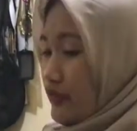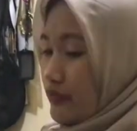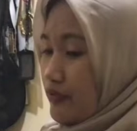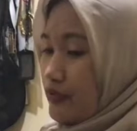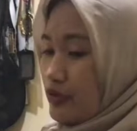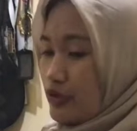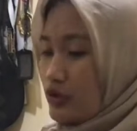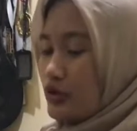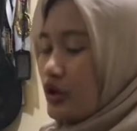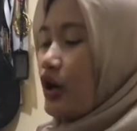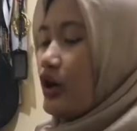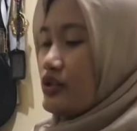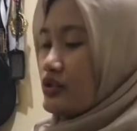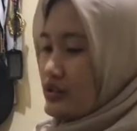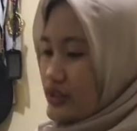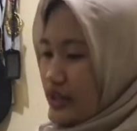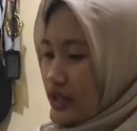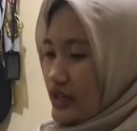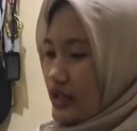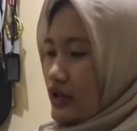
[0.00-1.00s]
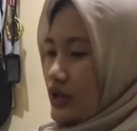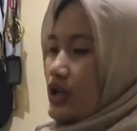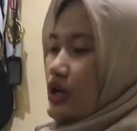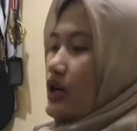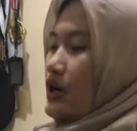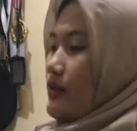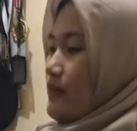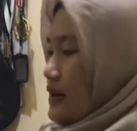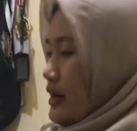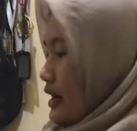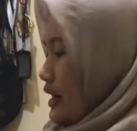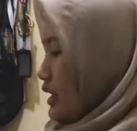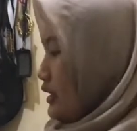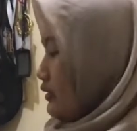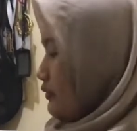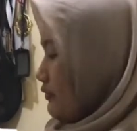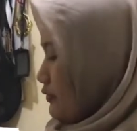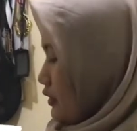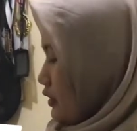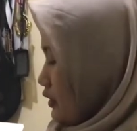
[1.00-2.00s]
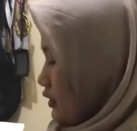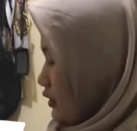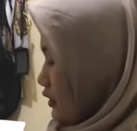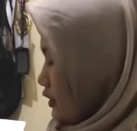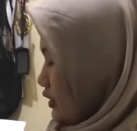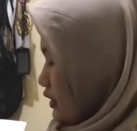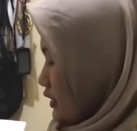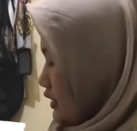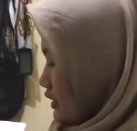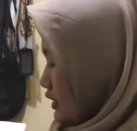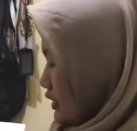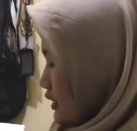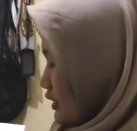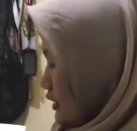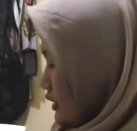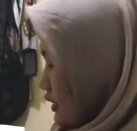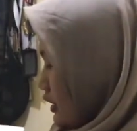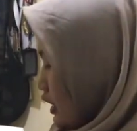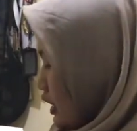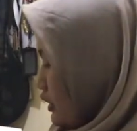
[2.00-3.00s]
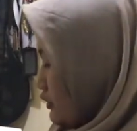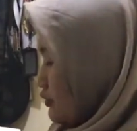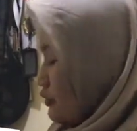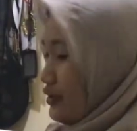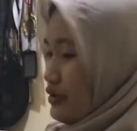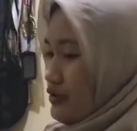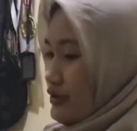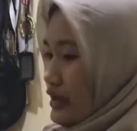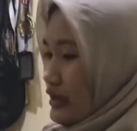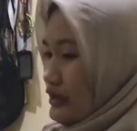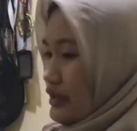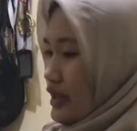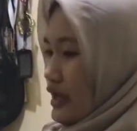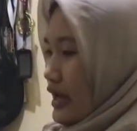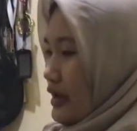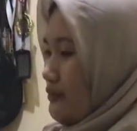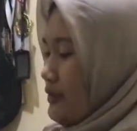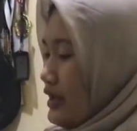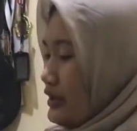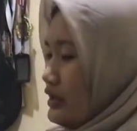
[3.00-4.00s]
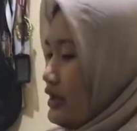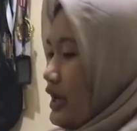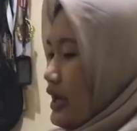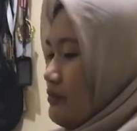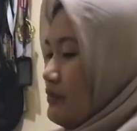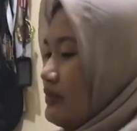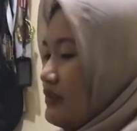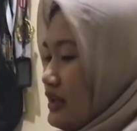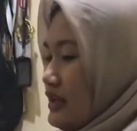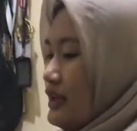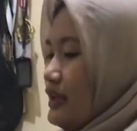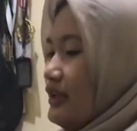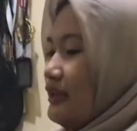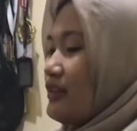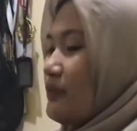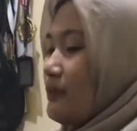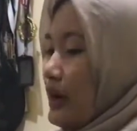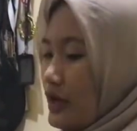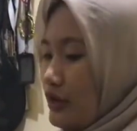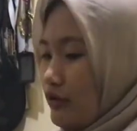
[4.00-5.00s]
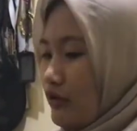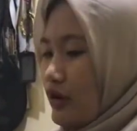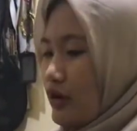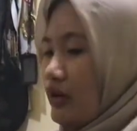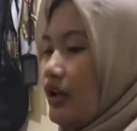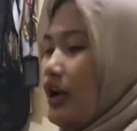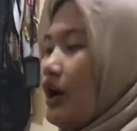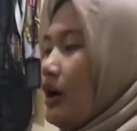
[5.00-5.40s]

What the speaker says: food or drink. But for the how to use ATM machine is the manual.